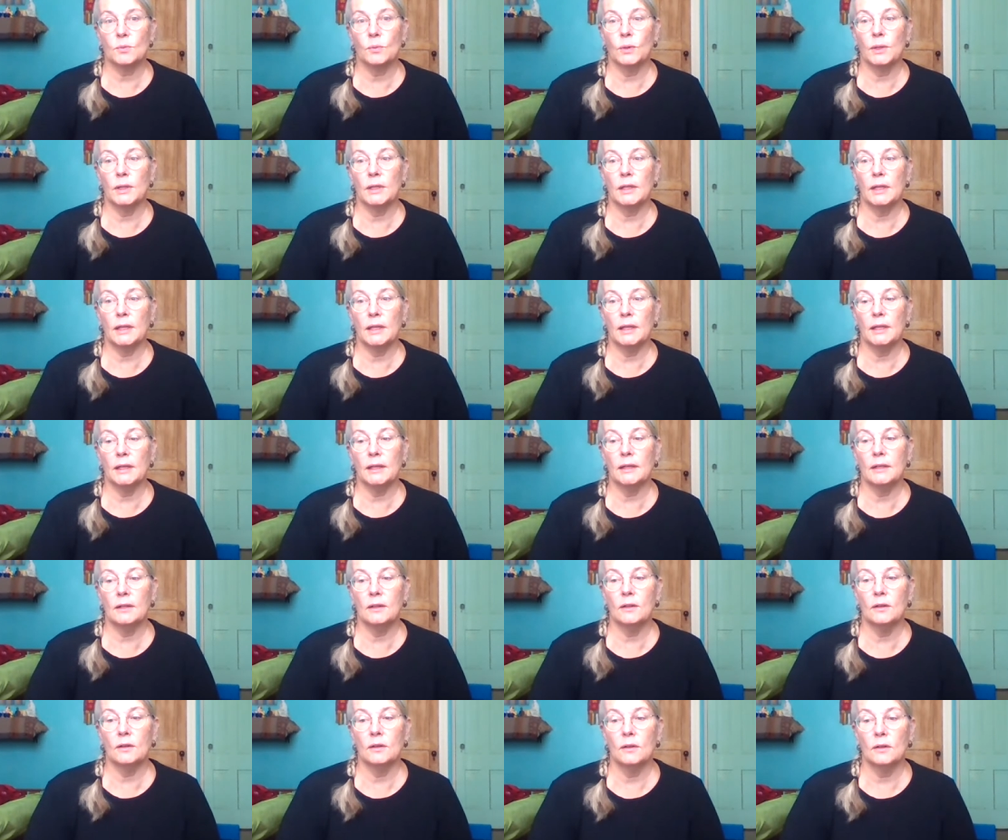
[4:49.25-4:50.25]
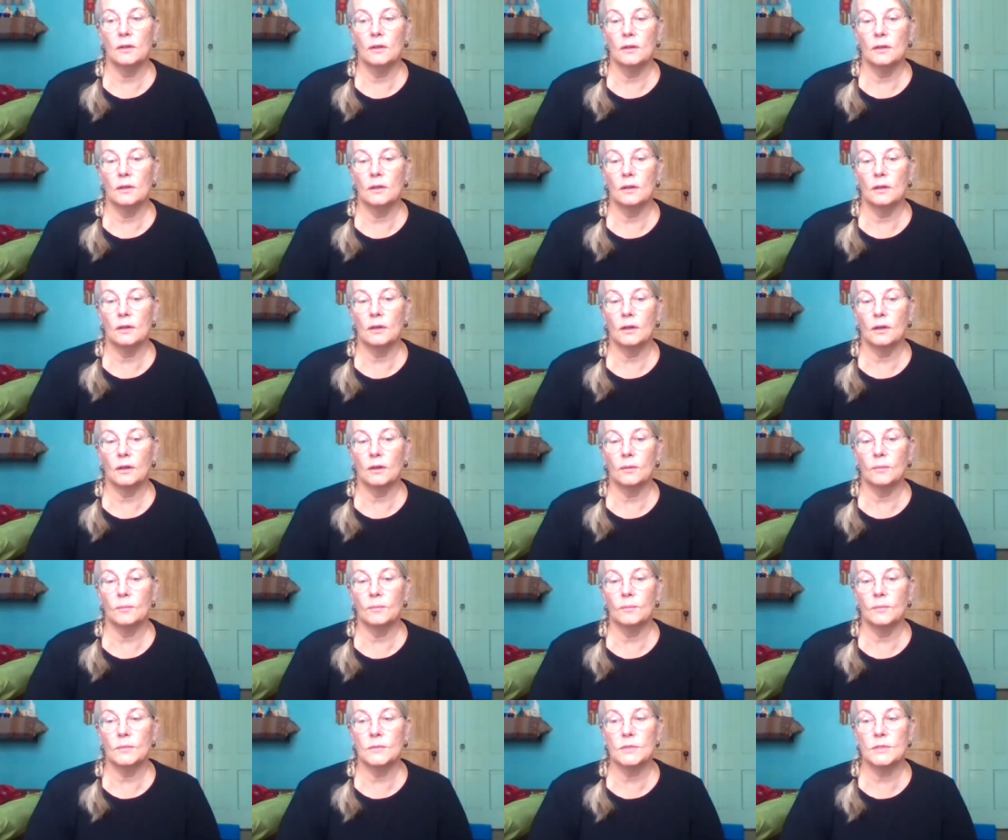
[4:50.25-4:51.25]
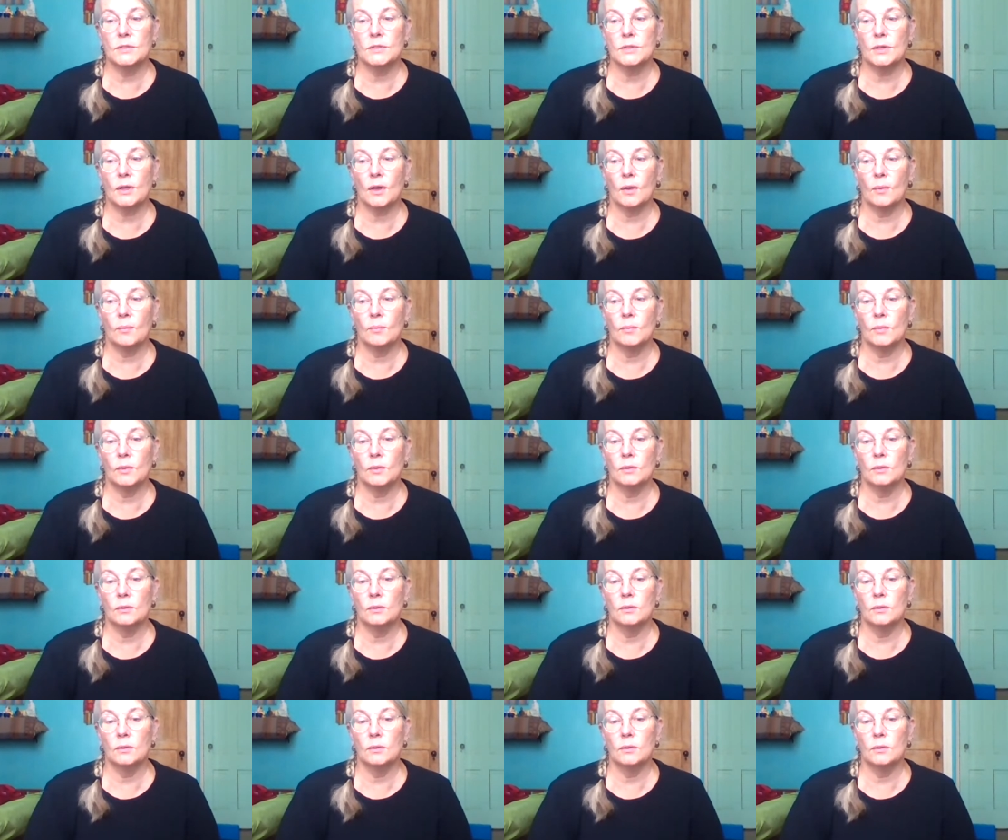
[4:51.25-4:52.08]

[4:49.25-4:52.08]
We need some